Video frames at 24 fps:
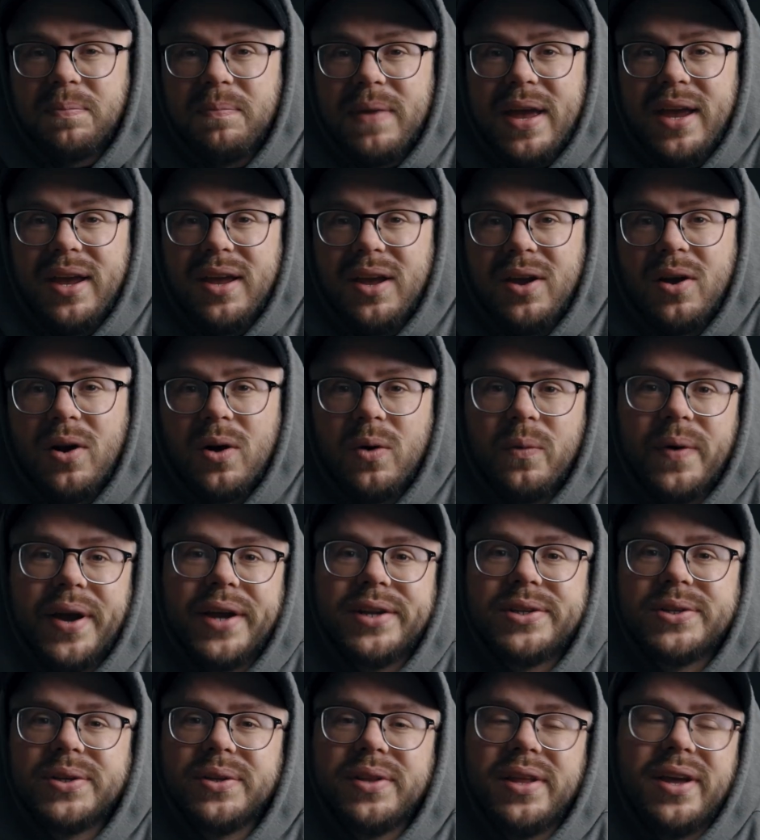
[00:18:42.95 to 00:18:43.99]
making our way
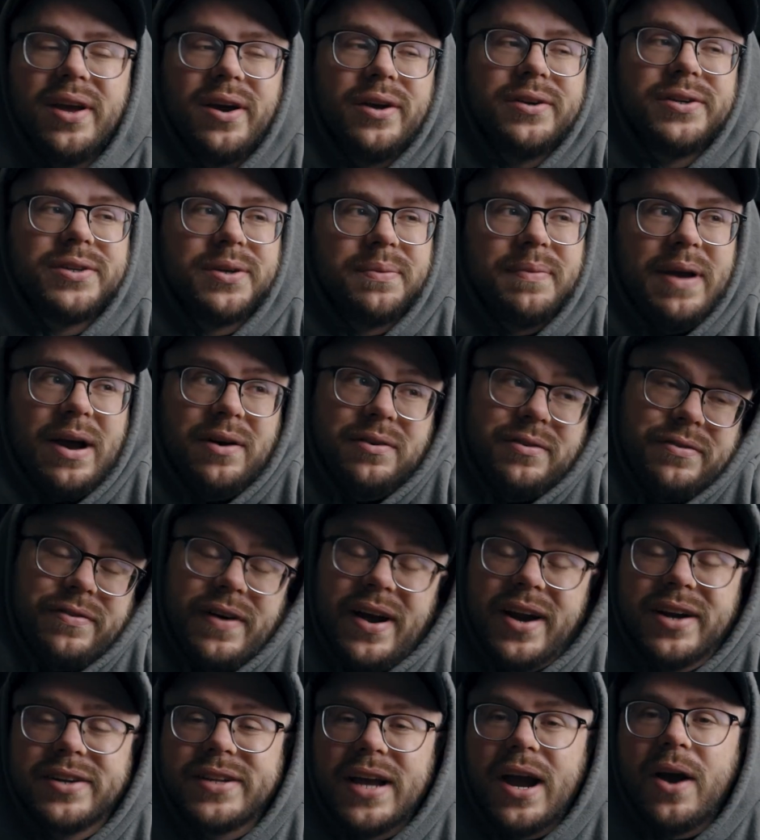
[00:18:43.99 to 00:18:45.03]
to the Hunter Mountain
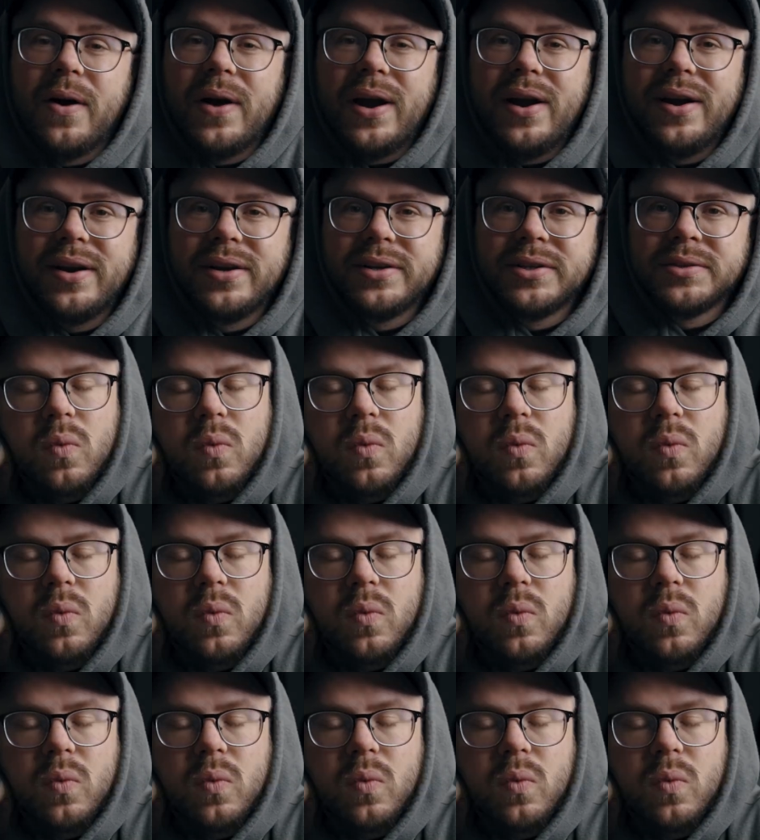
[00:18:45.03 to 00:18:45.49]
Fire Tower